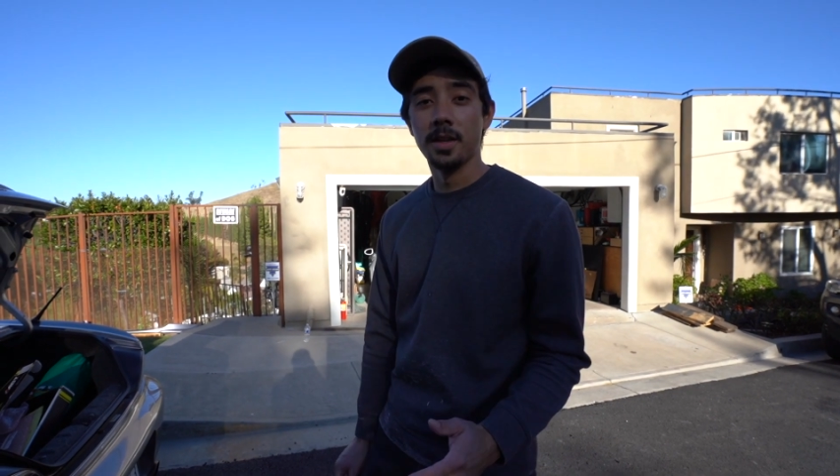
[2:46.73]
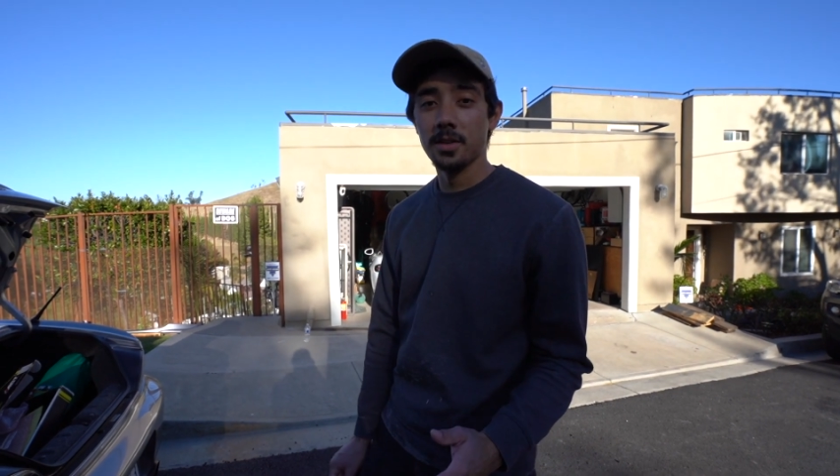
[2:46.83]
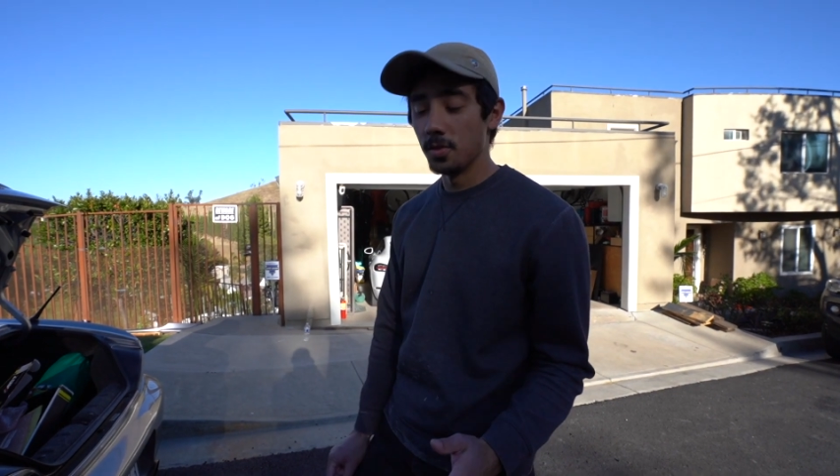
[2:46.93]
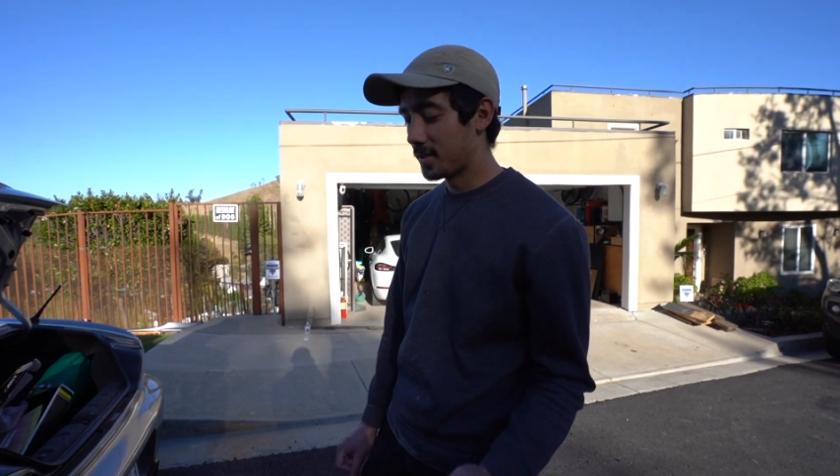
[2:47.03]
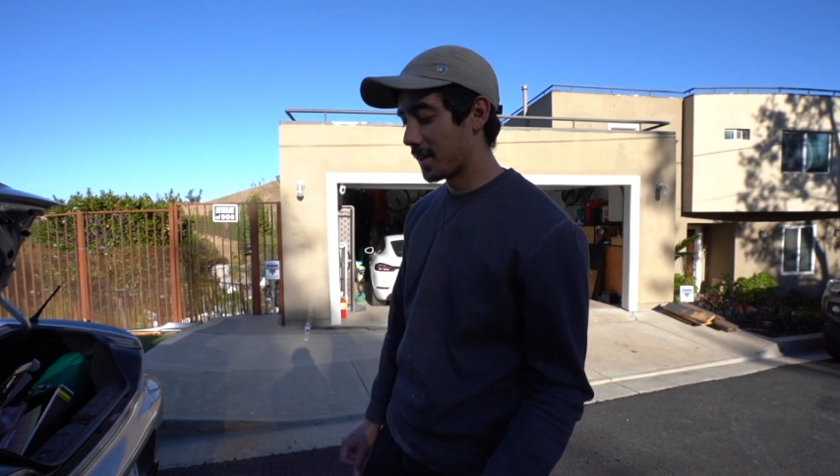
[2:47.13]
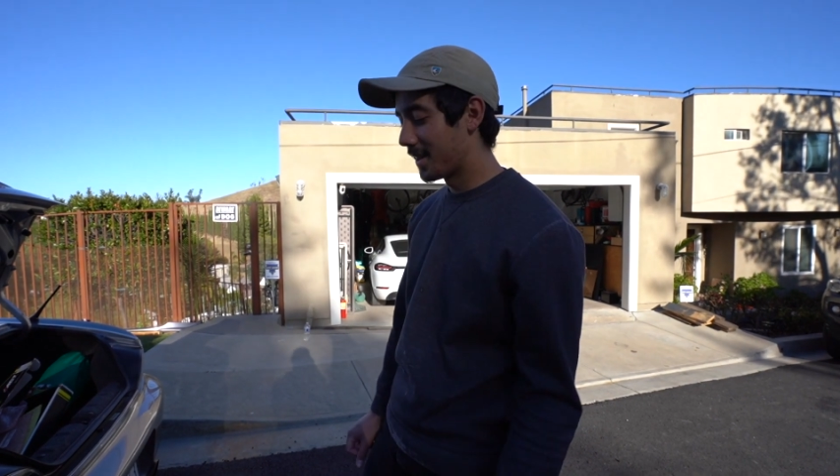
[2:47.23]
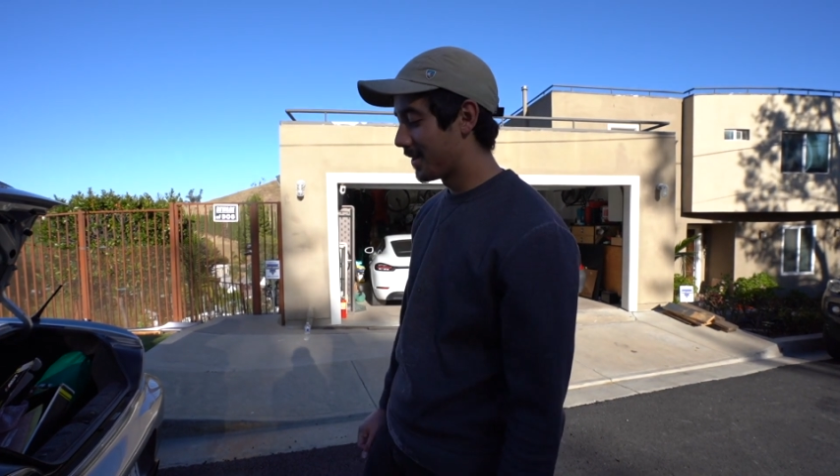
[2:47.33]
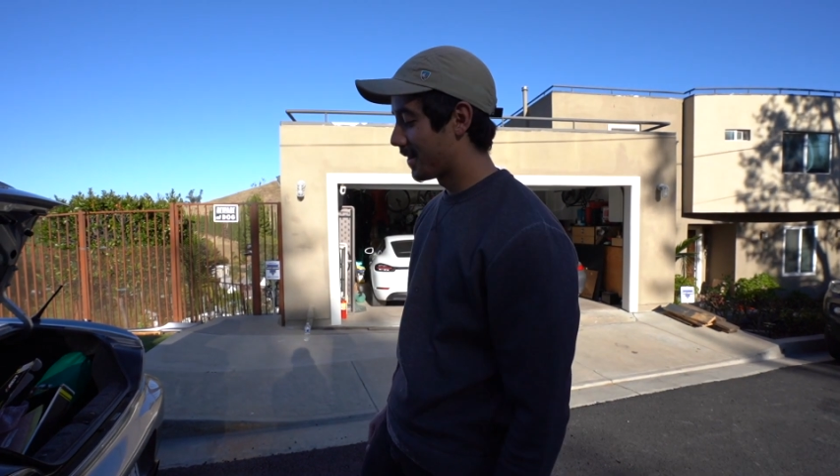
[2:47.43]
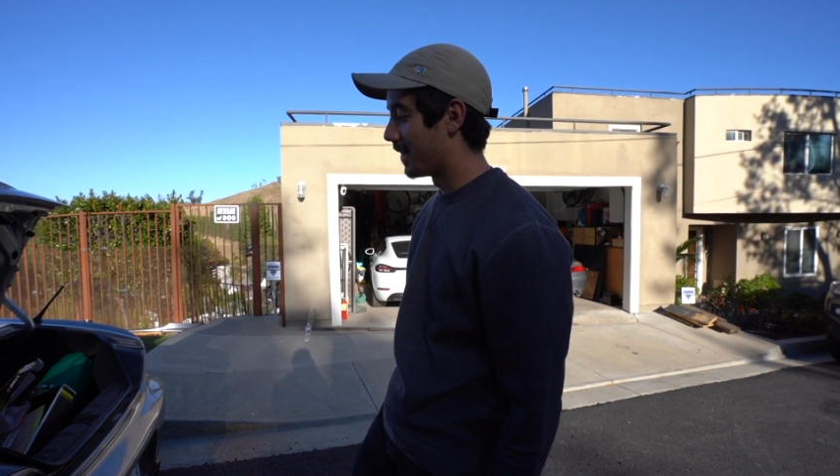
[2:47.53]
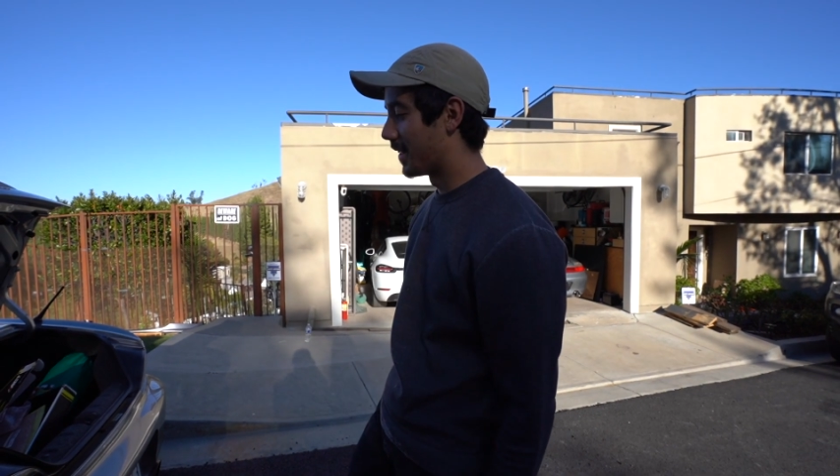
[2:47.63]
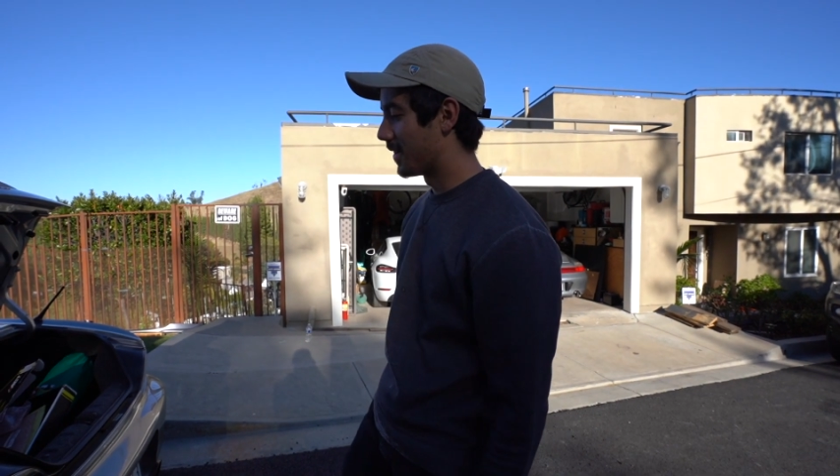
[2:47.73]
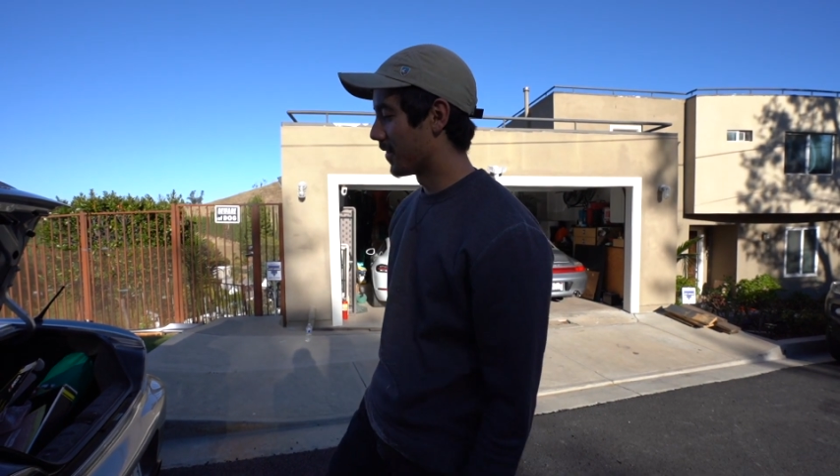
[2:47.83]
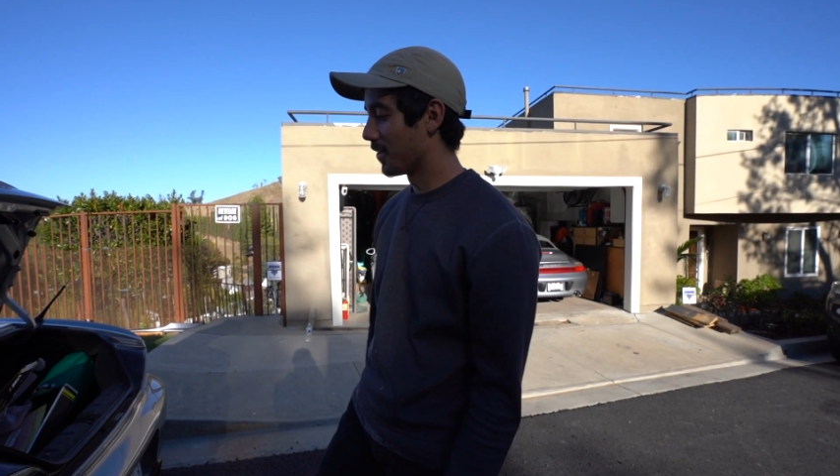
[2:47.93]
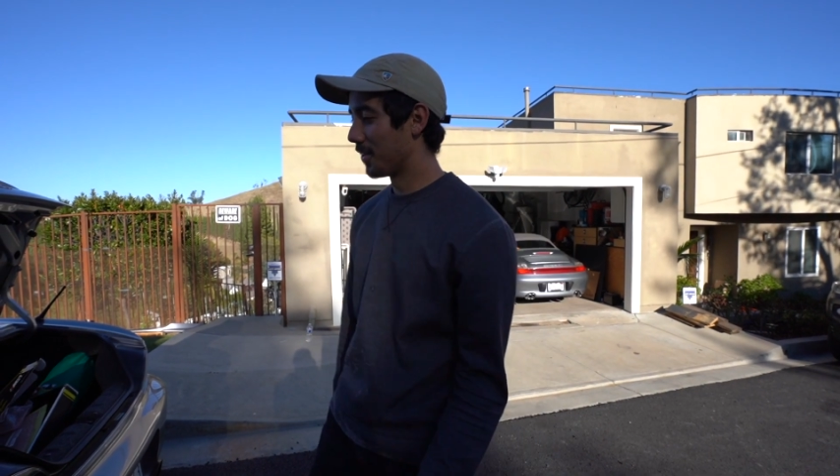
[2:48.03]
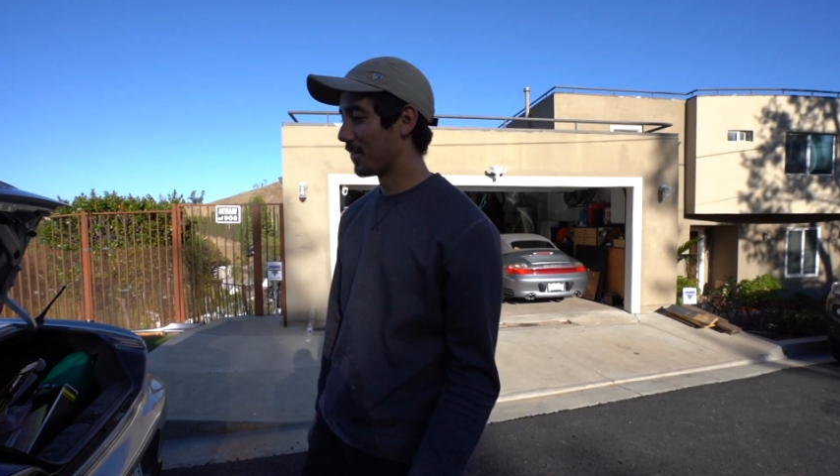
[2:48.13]
that 210, and then
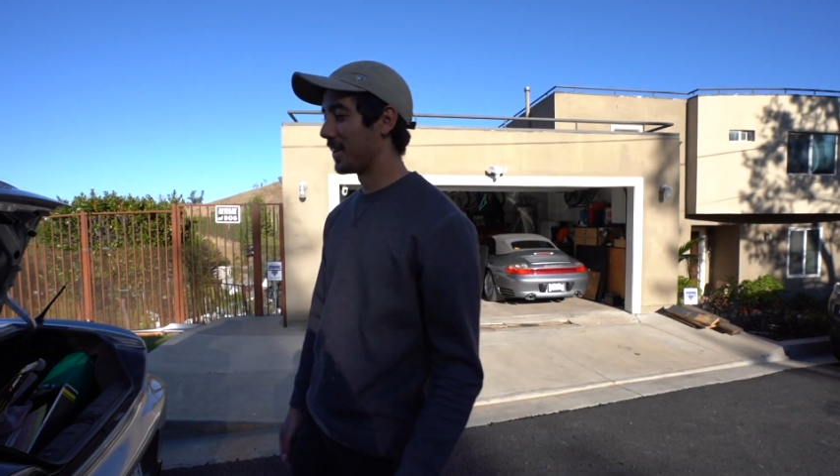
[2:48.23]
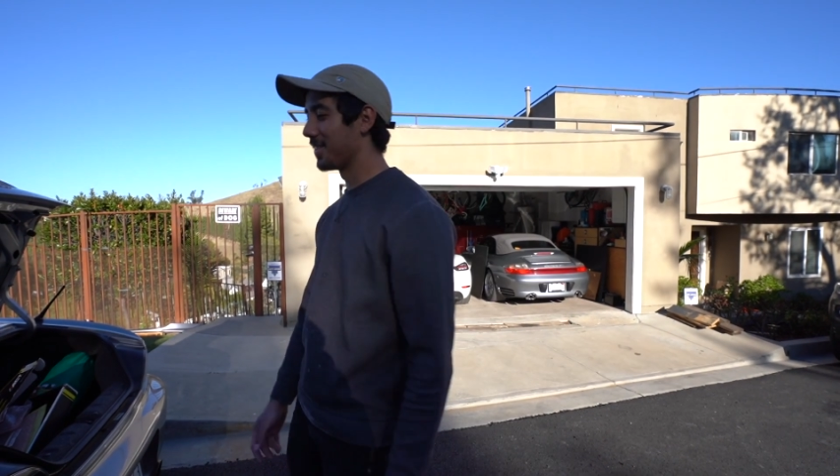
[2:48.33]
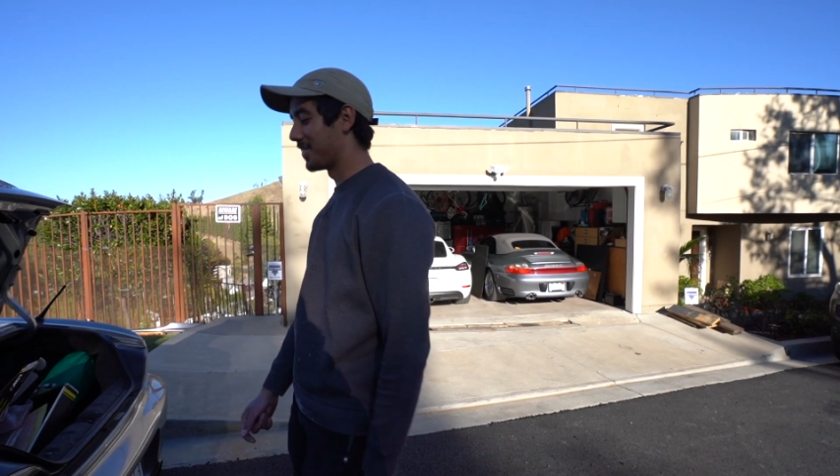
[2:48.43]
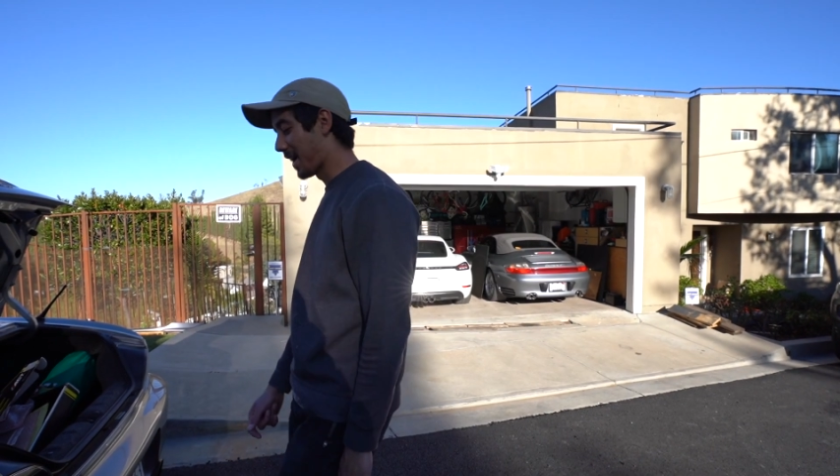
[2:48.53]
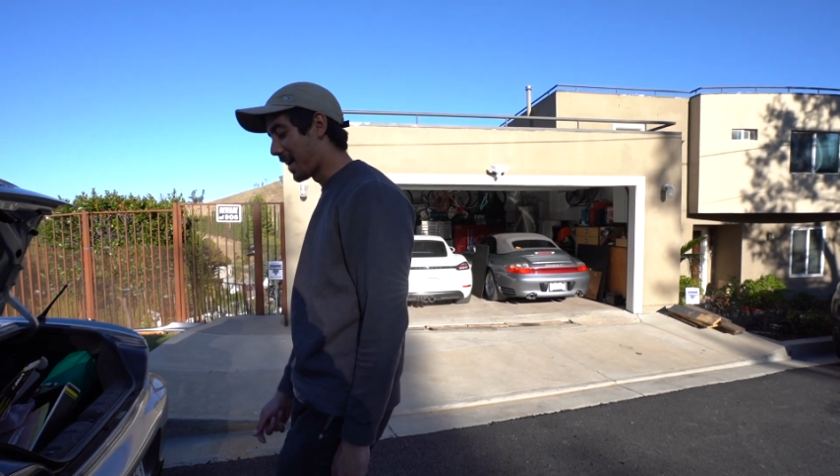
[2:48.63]
other little things, just